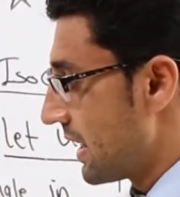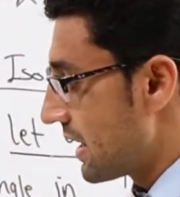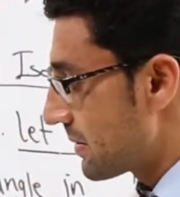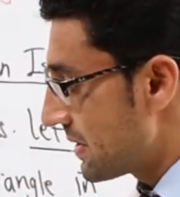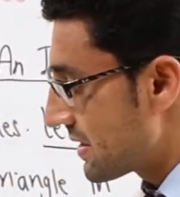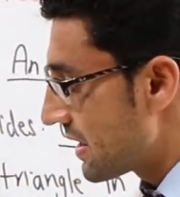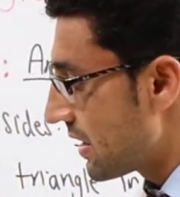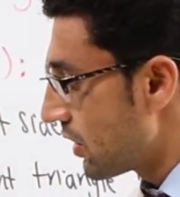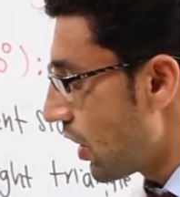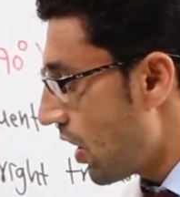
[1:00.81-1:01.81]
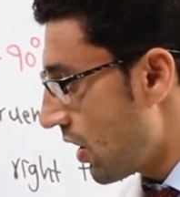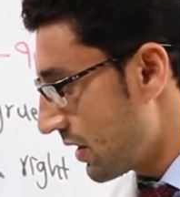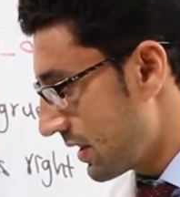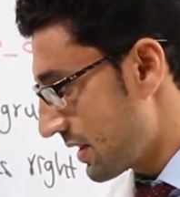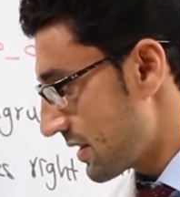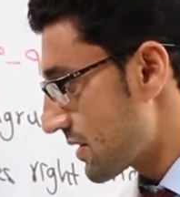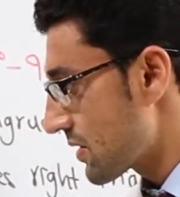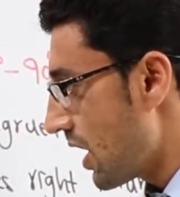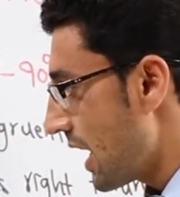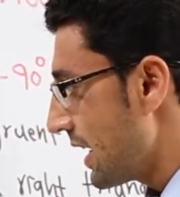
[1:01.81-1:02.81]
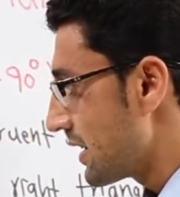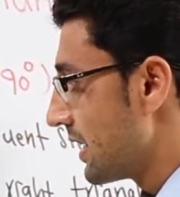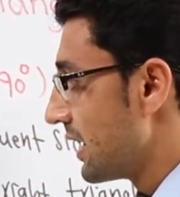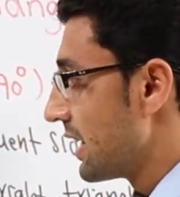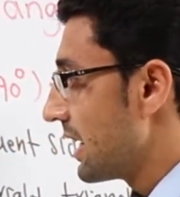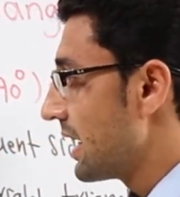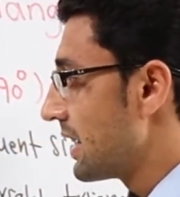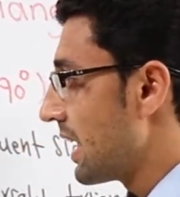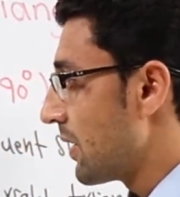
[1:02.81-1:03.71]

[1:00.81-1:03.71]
It means the long side in a